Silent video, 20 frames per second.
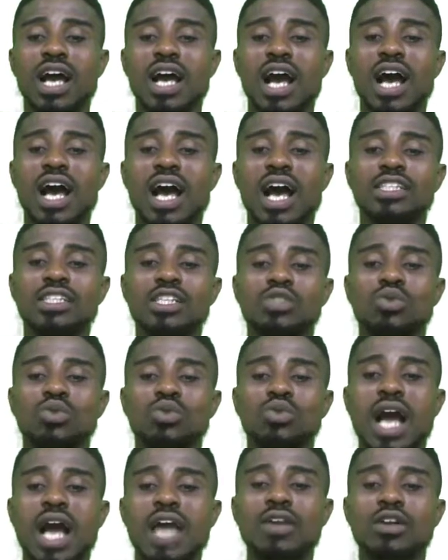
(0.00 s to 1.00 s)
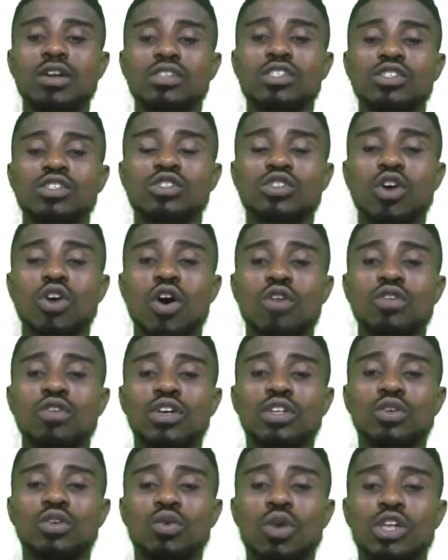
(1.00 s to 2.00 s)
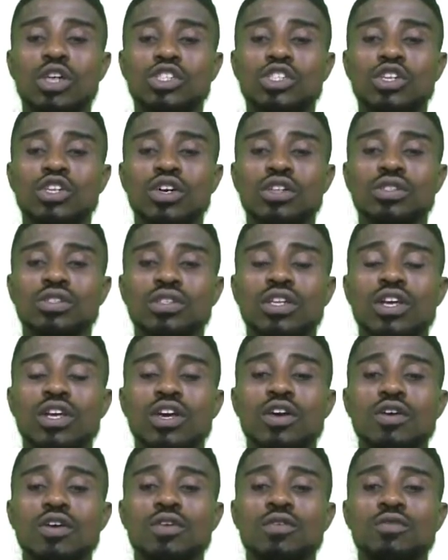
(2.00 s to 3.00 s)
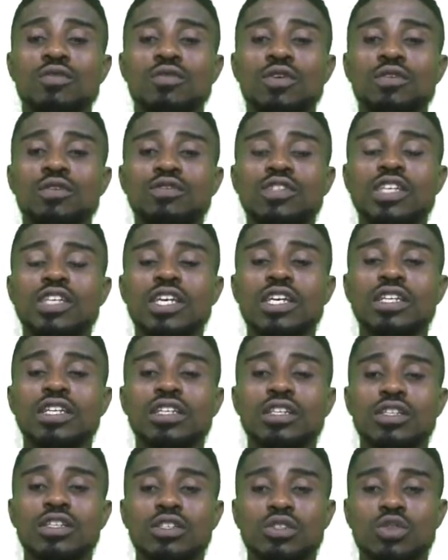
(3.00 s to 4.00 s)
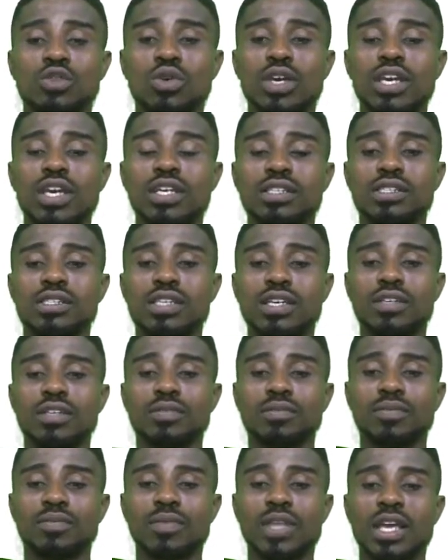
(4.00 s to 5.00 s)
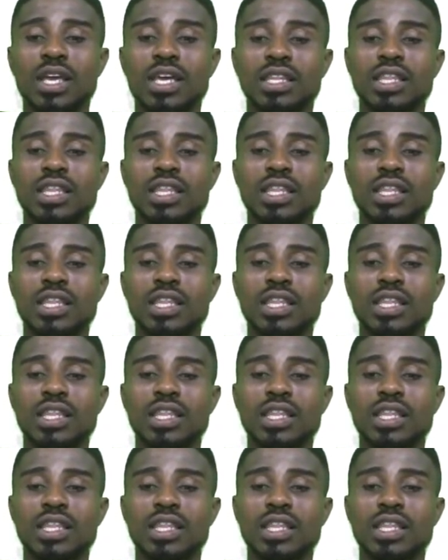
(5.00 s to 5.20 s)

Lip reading: and this will guide us in solving question 15 to 18.